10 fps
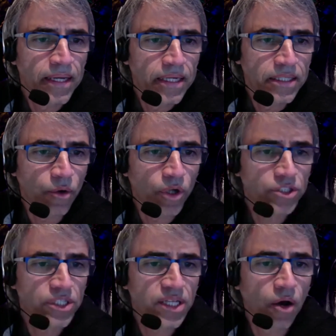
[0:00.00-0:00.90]
The question
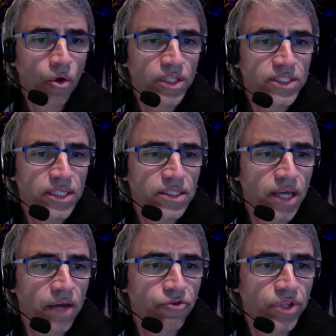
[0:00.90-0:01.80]
is, how long does it
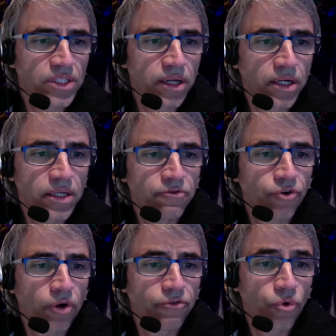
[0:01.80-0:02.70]
take for this learning for
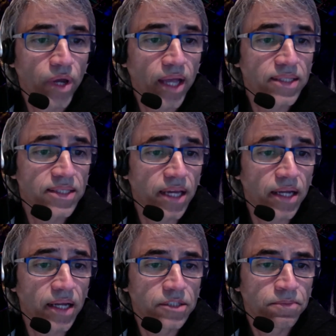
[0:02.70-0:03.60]
a full gate
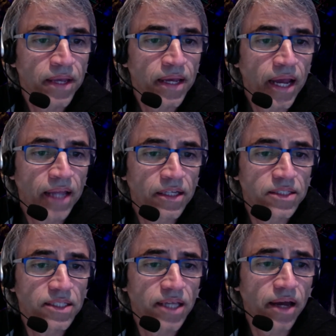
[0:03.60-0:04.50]
set? And does
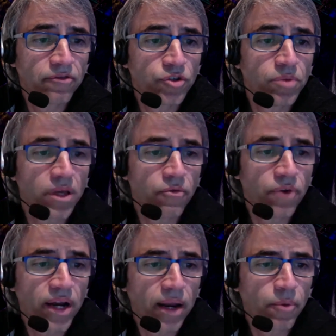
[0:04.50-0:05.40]
this have to be
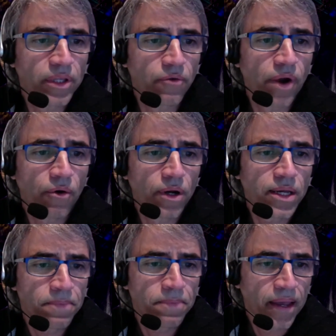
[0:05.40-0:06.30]
recalibrated
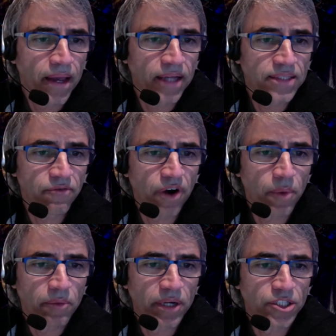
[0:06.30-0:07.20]
regularly as the
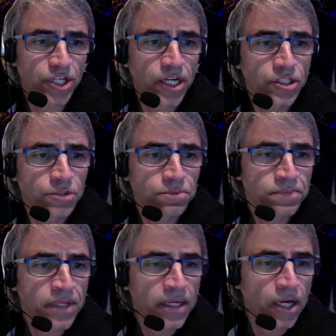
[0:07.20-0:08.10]
environment might change?
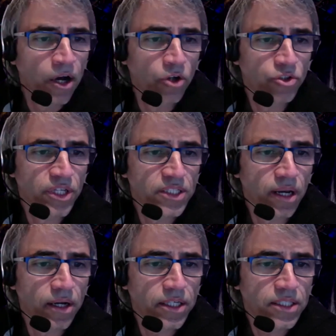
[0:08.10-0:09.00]
Also, does the
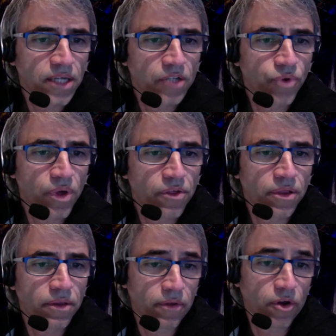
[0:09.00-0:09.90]
learning start with
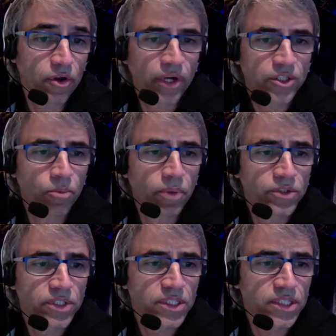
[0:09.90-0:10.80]
the theoretical
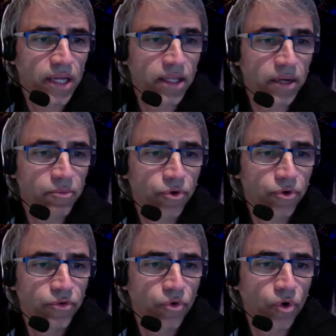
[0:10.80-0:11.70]
pulses and then
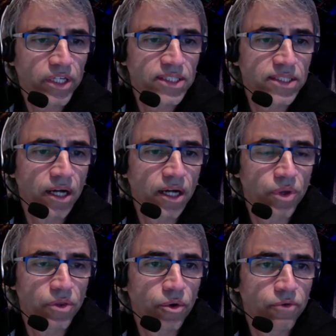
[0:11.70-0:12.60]
improve, or it starts
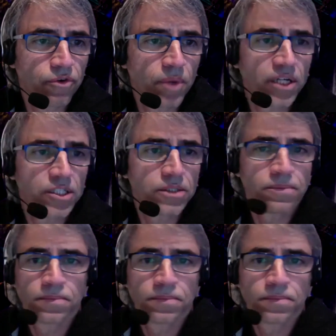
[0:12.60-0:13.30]
with no information?